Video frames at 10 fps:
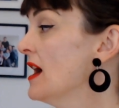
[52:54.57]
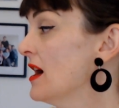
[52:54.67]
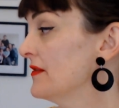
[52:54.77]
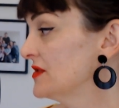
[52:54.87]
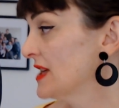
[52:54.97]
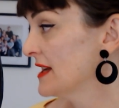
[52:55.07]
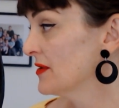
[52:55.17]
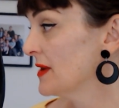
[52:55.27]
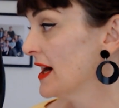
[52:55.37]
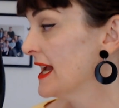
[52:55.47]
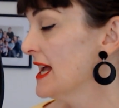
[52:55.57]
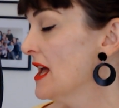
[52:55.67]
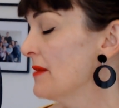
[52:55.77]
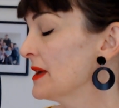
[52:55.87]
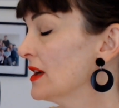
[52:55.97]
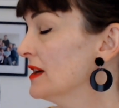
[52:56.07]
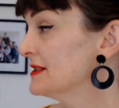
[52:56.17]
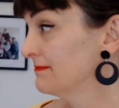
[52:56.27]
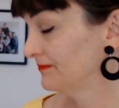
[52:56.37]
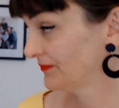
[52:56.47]
Of January, because
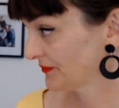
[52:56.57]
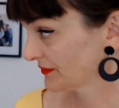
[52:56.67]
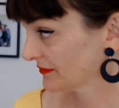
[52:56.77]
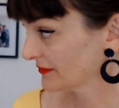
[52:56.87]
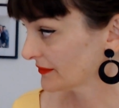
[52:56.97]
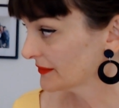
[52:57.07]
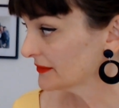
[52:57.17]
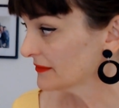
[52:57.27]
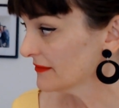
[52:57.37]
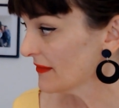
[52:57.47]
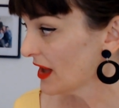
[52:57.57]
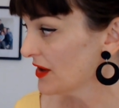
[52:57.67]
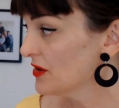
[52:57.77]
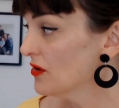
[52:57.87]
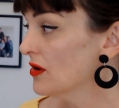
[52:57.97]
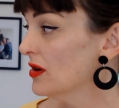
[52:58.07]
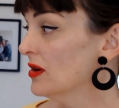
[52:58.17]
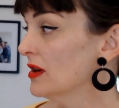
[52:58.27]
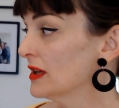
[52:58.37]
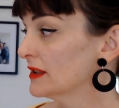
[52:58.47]

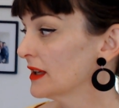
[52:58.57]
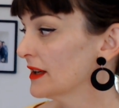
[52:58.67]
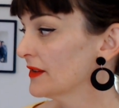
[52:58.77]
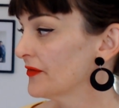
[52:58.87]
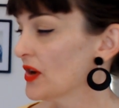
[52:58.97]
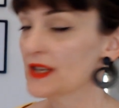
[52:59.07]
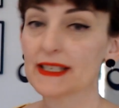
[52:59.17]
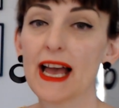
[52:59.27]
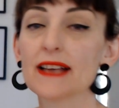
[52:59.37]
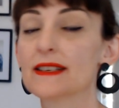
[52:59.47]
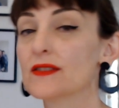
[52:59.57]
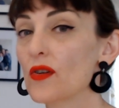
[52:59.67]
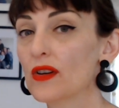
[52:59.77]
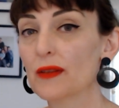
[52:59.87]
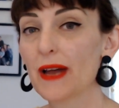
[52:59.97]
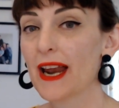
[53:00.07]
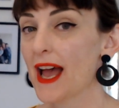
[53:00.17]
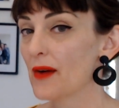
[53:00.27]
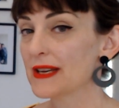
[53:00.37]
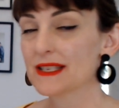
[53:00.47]
your first house is all about
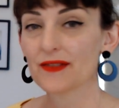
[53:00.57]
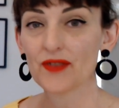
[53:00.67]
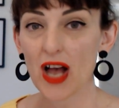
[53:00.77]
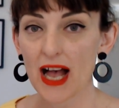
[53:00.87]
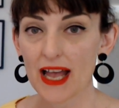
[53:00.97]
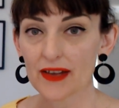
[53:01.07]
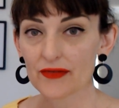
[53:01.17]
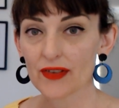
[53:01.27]
how we survive,